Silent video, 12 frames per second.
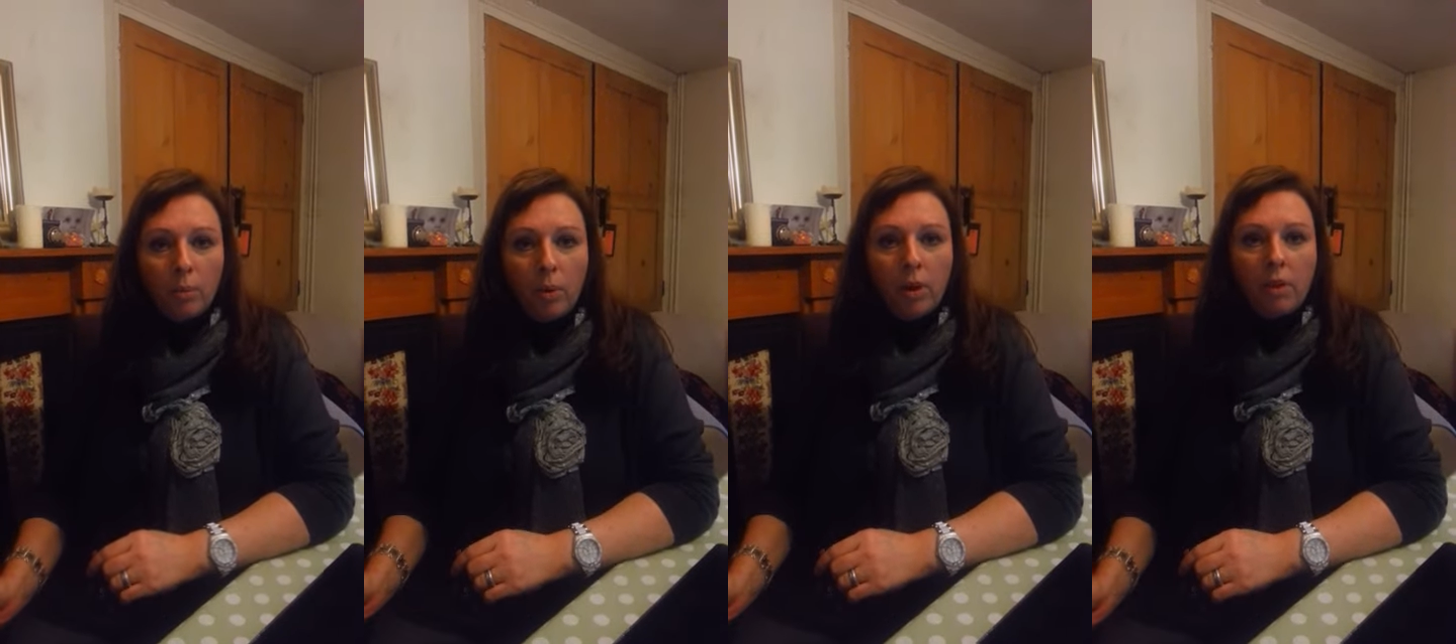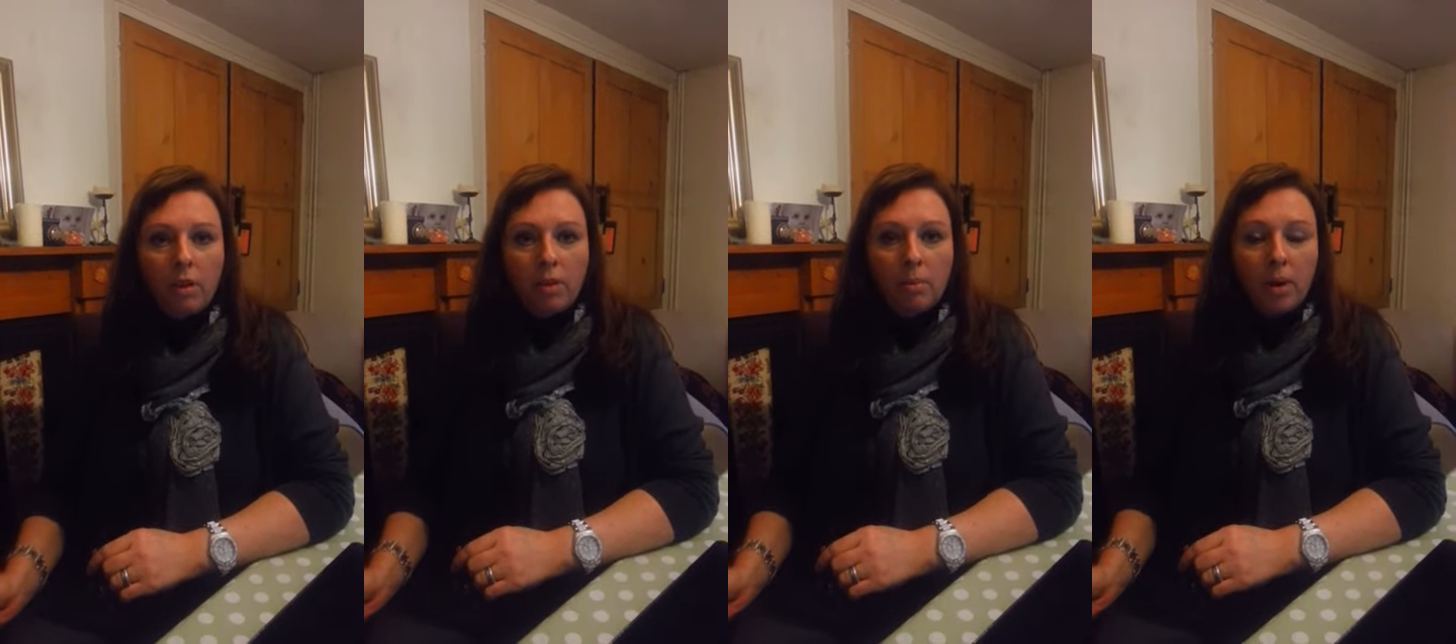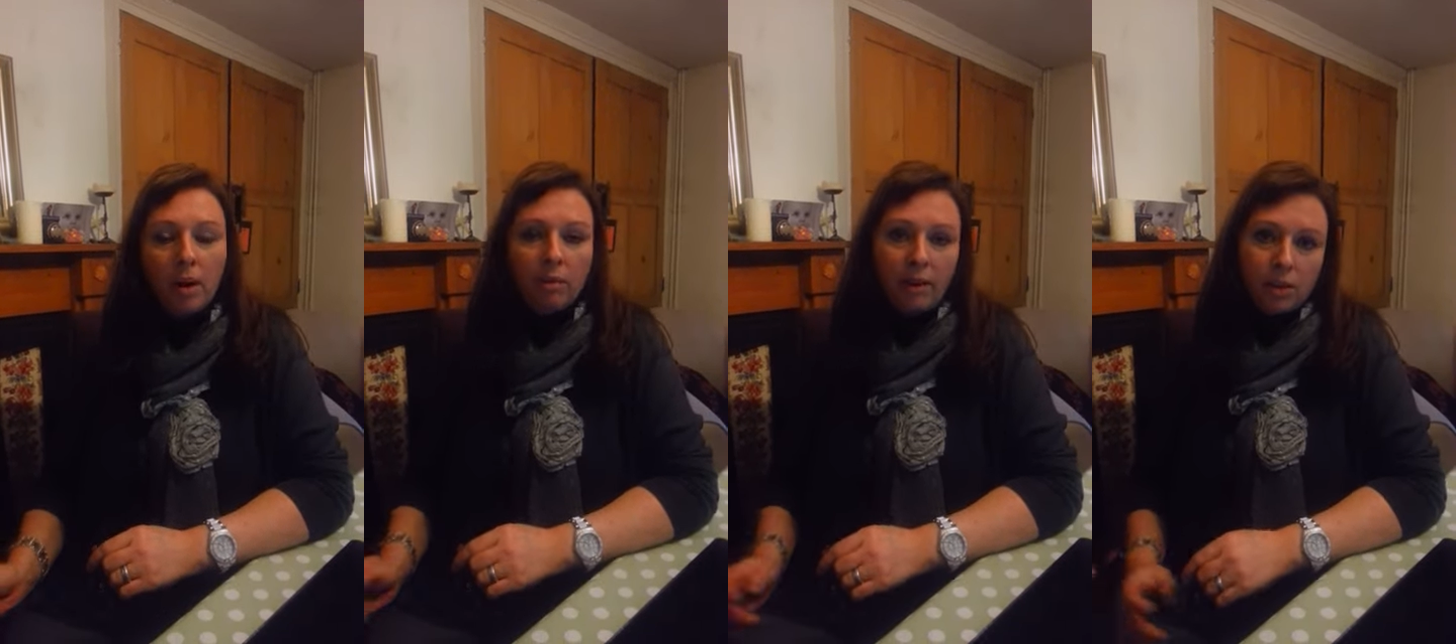with the
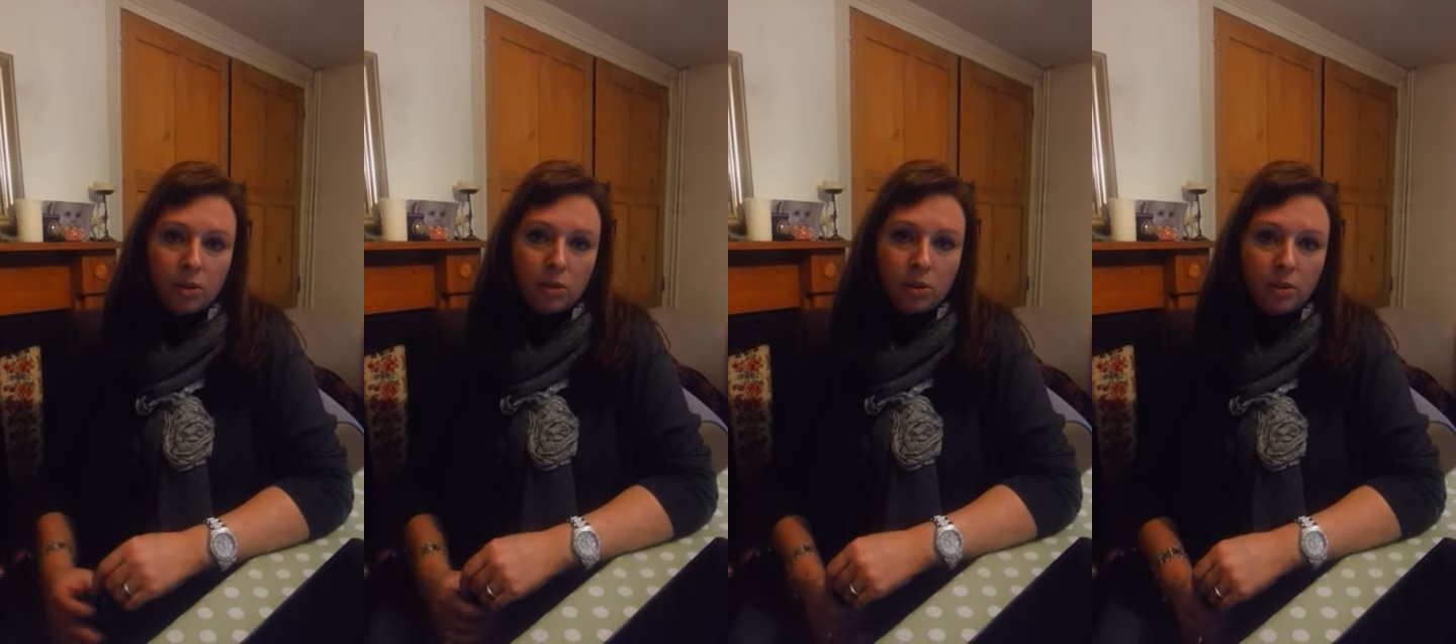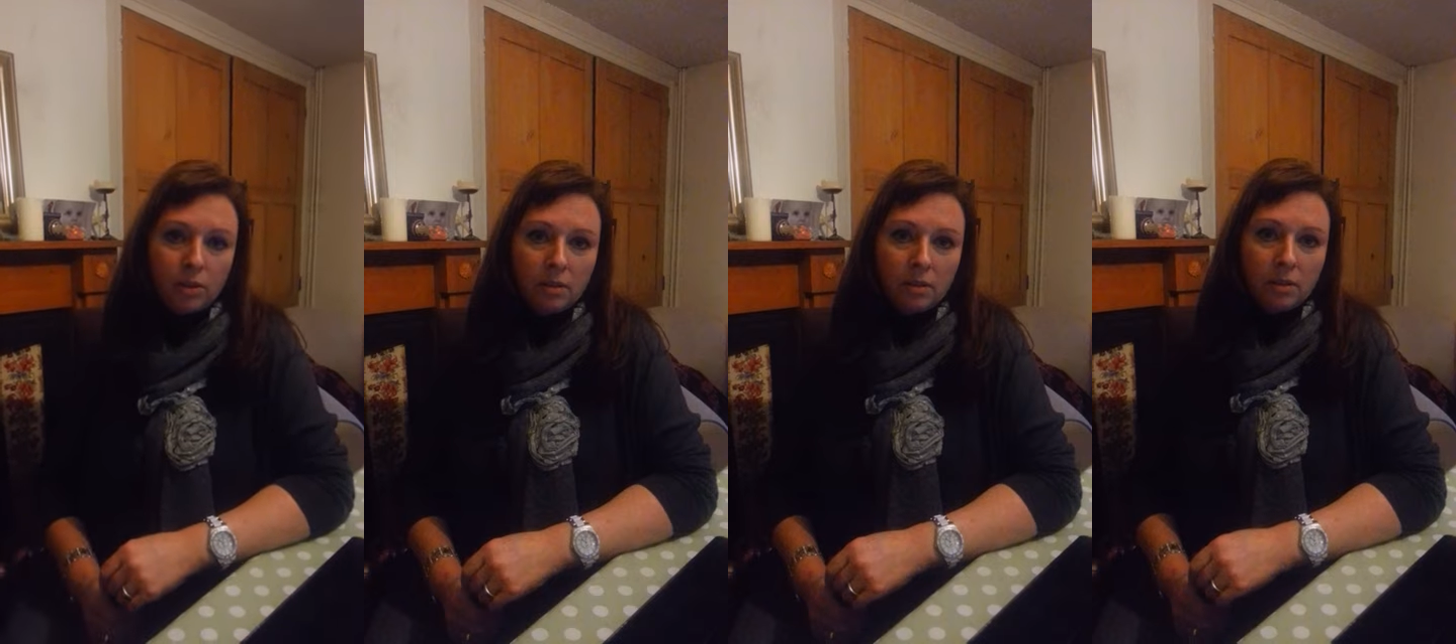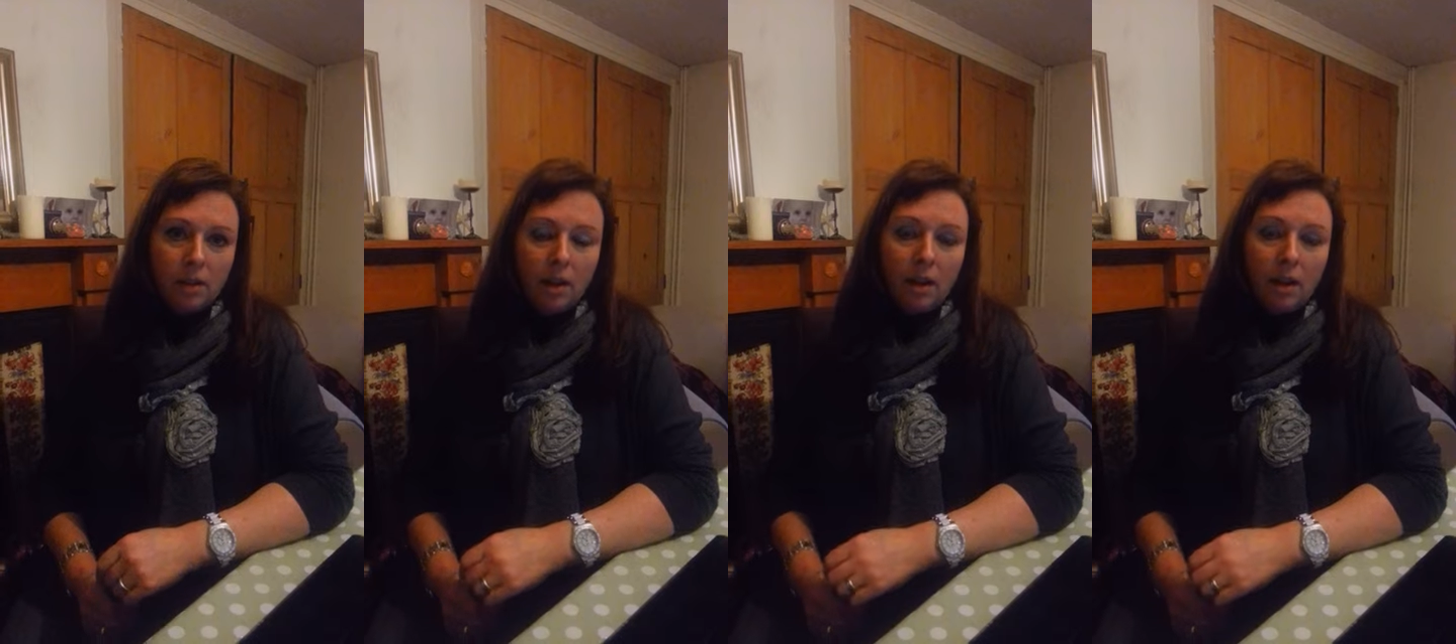bar restaurant,